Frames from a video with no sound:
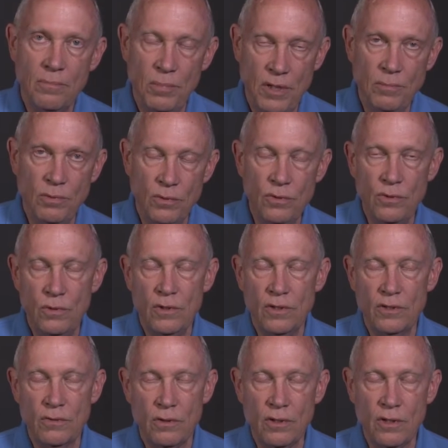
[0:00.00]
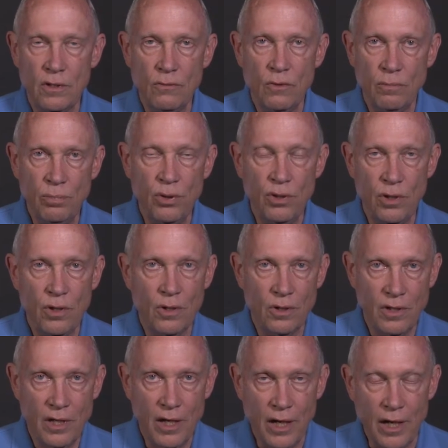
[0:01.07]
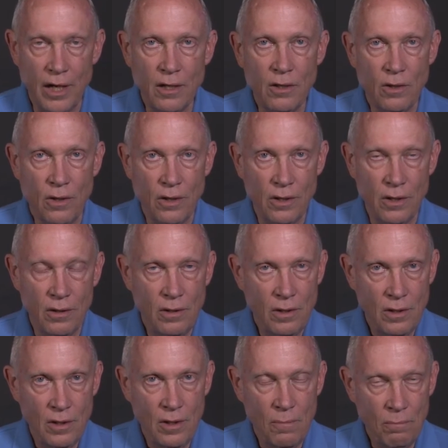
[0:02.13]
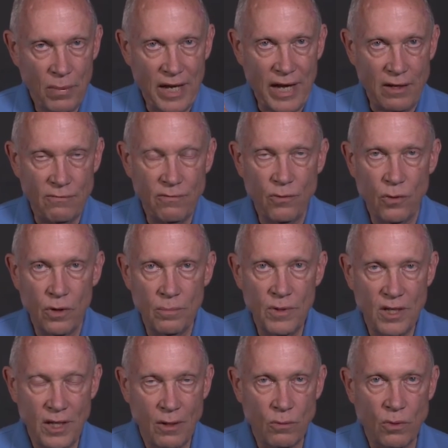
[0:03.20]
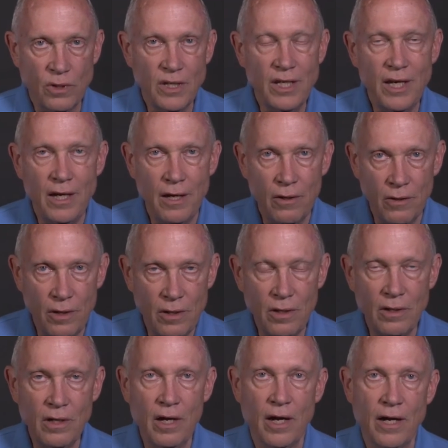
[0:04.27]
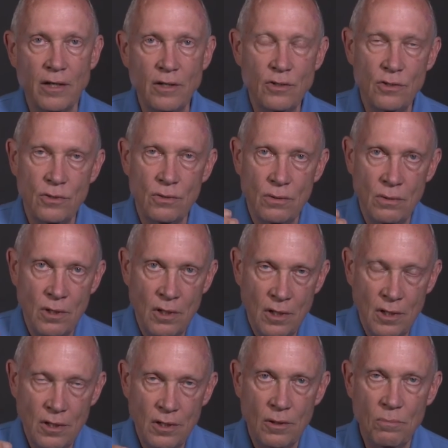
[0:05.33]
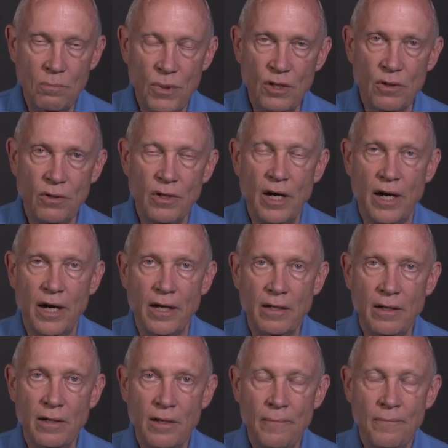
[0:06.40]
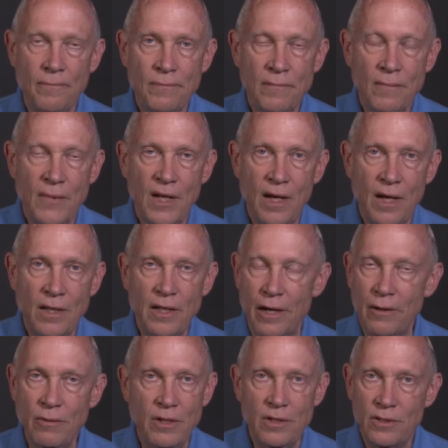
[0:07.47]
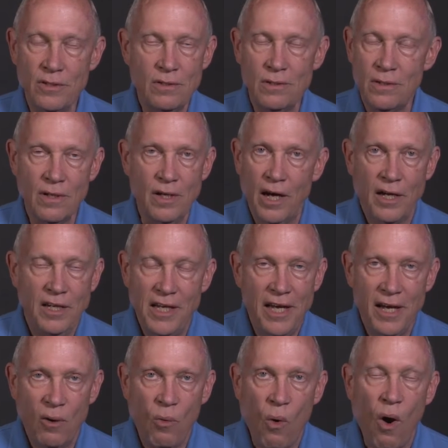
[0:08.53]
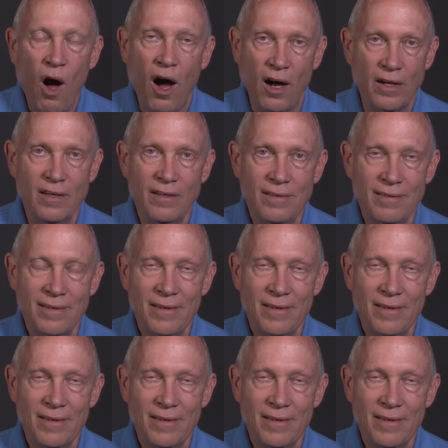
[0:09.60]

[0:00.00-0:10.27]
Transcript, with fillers: people who do this sort of thing will put their god on a platform, and they will carry the god to a bigger god. And the irony is the god can't walk.